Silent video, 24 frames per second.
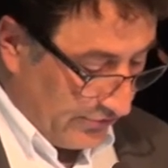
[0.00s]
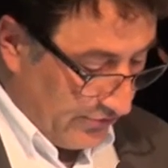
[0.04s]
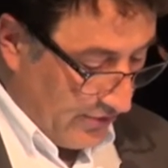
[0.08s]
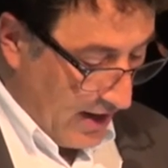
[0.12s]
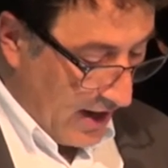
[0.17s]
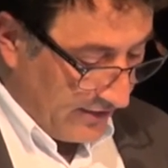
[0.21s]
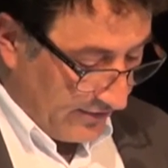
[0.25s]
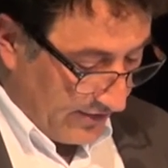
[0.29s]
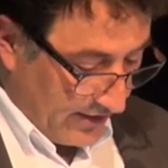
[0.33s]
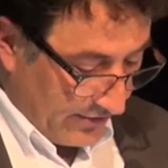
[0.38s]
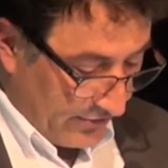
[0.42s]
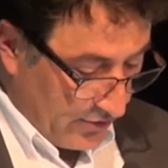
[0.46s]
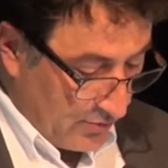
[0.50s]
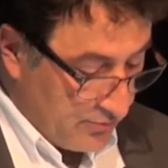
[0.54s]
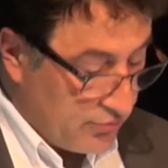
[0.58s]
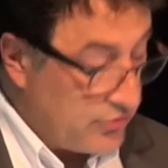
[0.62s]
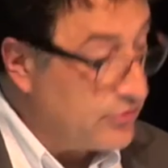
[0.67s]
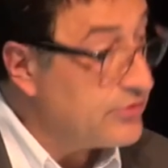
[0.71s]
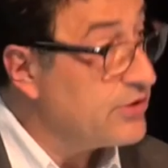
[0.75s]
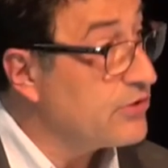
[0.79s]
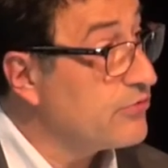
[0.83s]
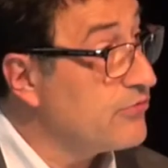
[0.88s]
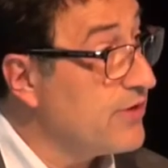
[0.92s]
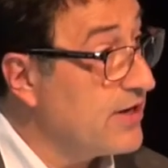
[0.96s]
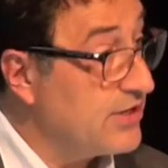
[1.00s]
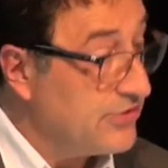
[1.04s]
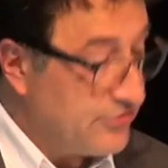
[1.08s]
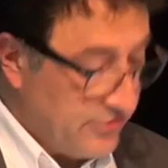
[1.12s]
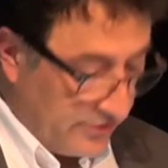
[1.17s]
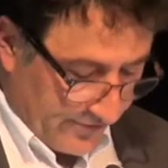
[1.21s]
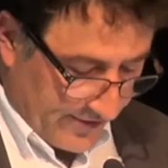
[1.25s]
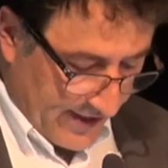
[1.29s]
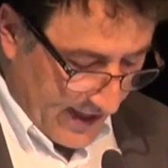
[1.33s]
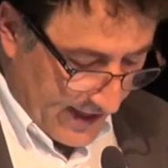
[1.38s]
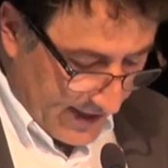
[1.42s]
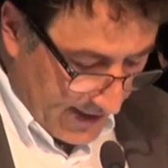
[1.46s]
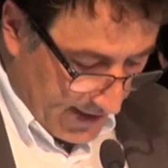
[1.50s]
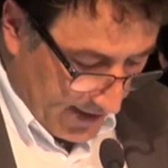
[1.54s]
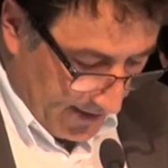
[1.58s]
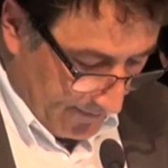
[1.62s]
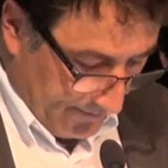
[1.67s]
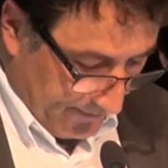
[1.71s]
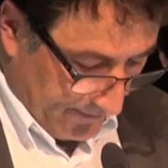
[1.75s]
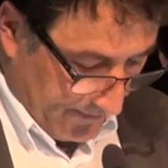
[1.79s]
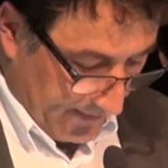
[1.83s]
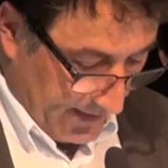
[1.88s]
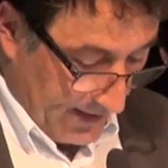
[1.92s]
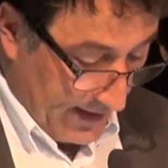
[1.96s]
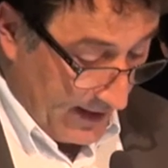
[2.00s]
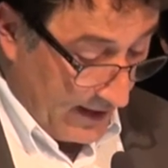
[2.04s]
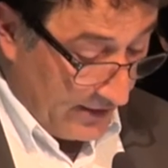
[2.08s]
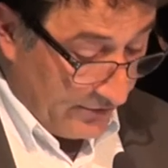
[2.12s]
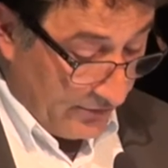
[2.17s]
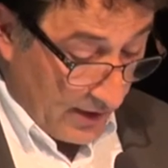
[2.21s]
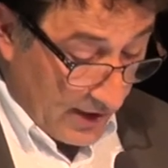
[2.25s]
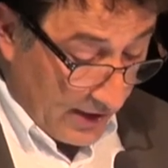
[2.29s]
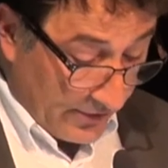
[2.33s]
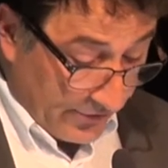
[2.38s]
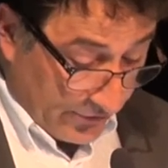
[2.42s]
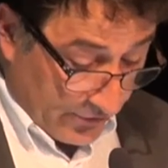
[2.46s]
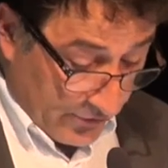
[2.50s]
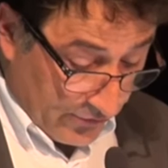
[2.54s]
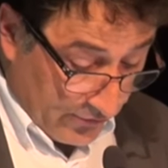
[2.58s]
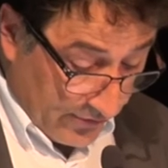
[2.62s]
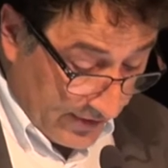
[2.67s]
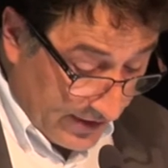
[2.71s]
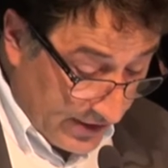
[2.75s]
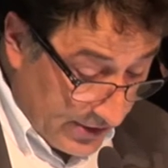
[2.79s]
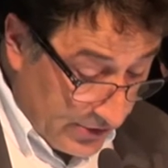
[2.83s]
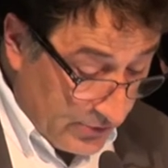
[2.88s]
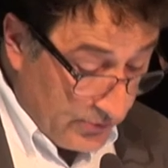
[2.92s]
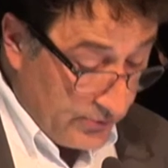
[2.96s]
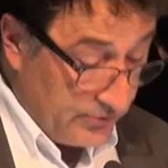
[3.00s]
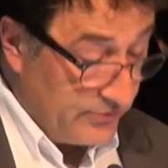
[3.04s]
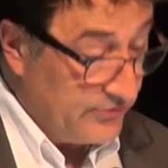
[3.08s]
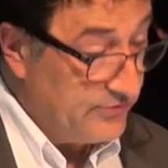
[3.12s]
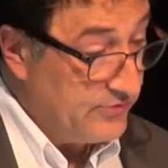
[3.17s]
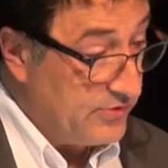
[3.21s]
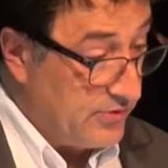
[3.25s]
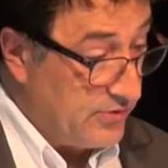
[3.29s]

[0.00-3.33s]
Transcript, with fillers: to access a broader range of data, as well as to reuse,